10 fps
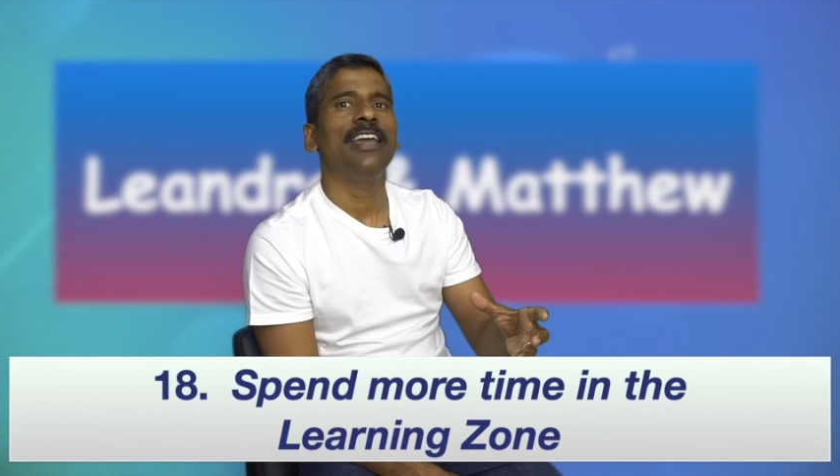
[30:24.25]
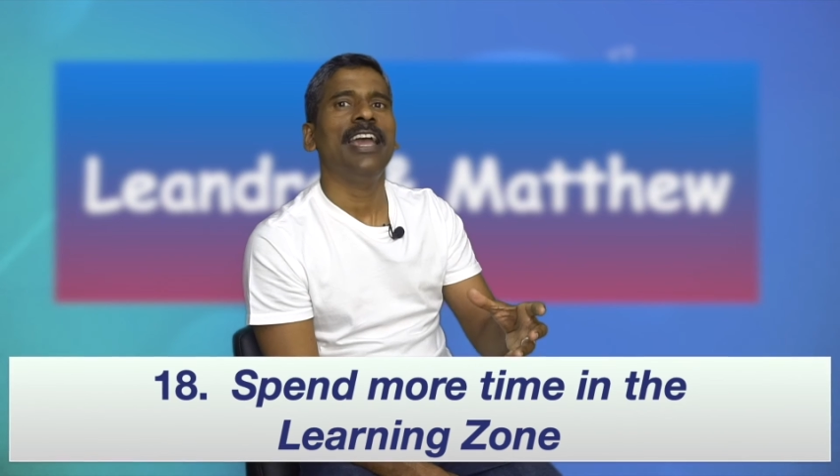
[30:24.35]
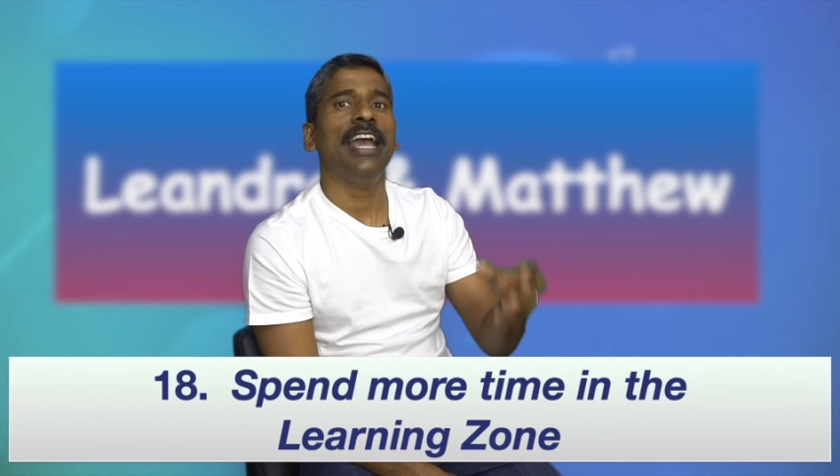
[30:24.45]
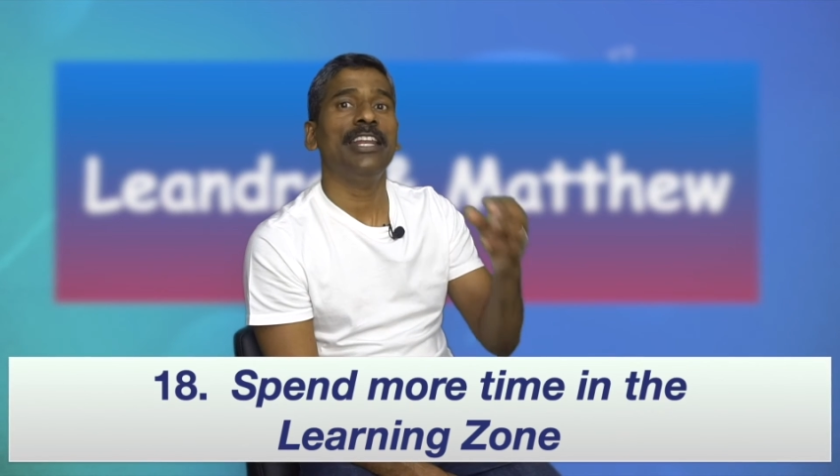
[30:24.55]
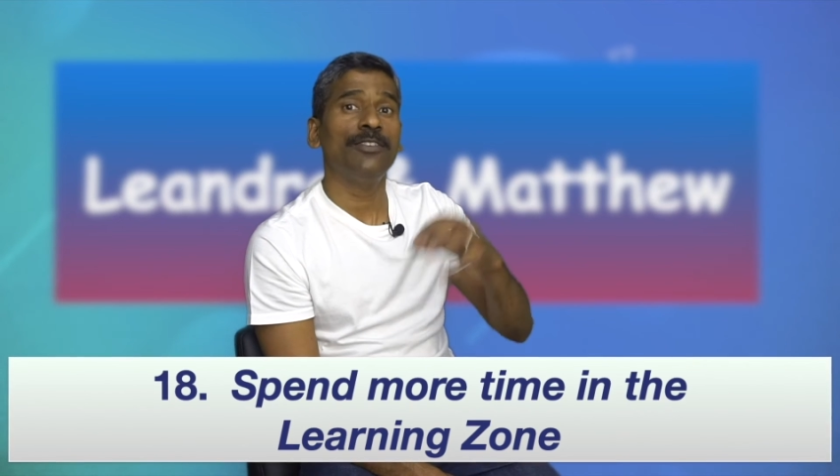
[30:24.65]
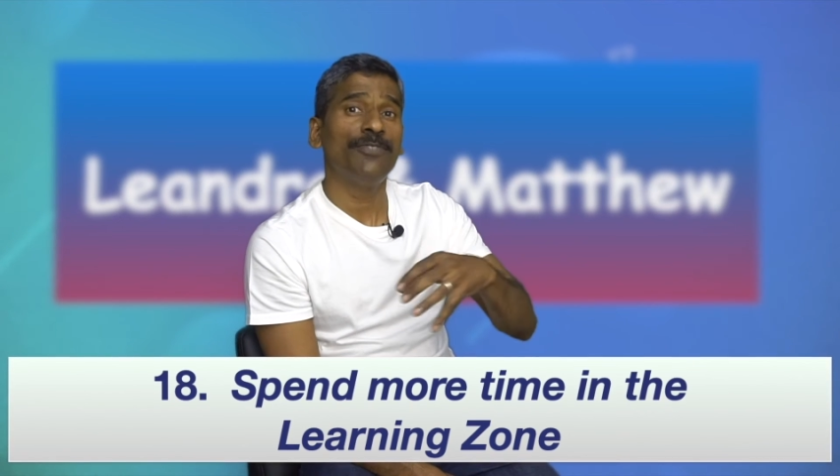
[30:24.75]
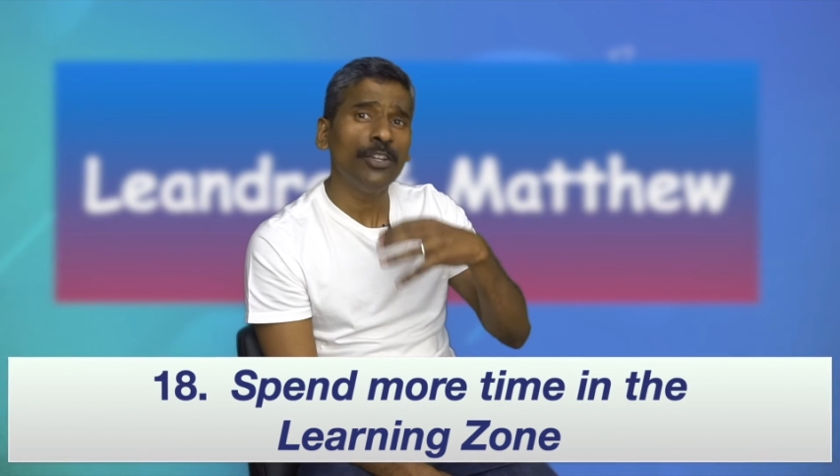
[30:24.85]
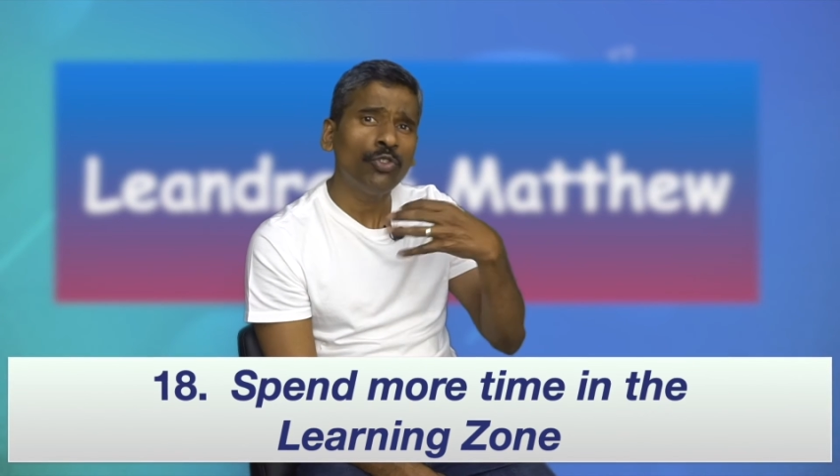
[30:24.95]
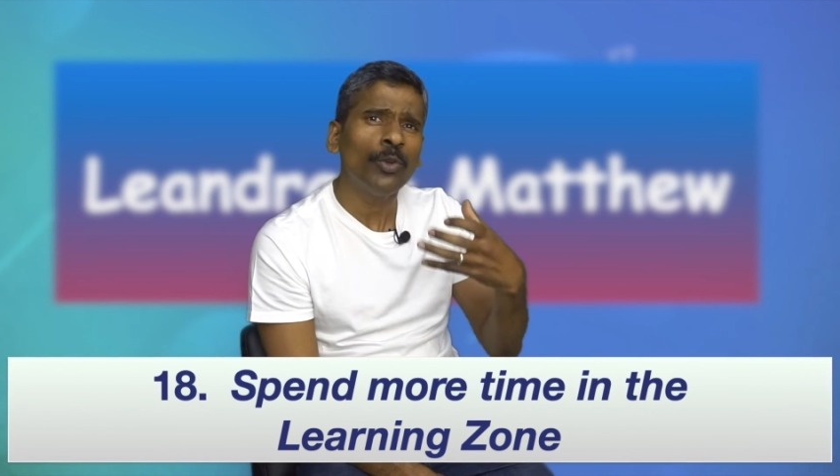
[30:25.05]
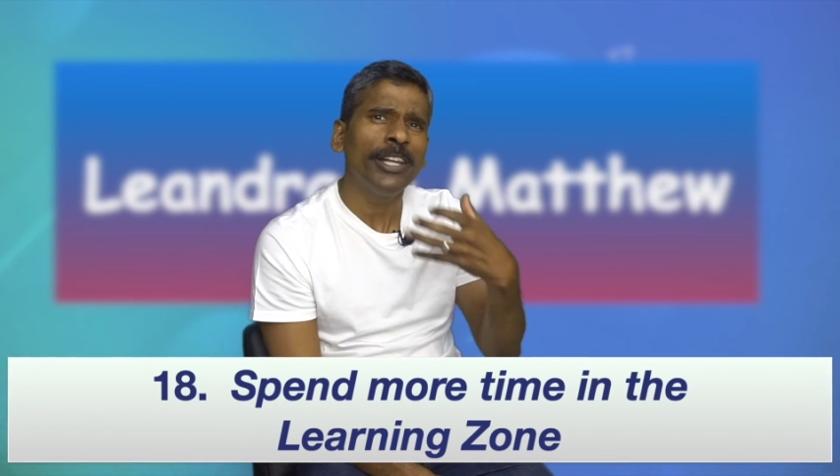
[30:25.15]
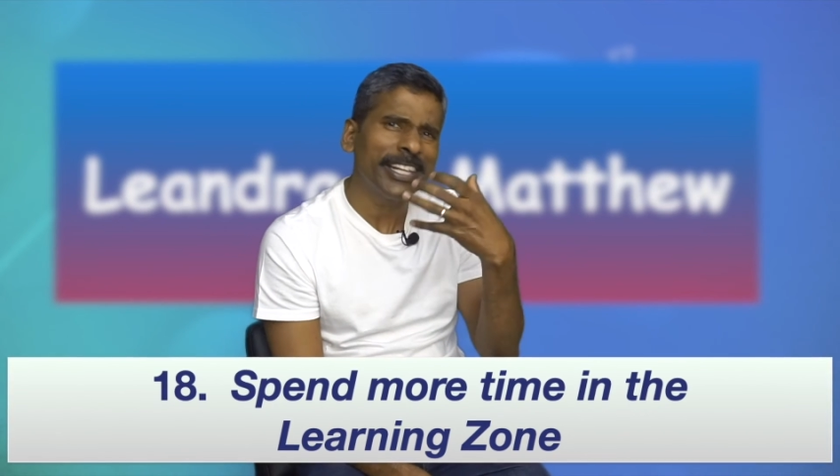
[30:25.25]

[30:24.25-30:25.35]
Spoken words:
and eventually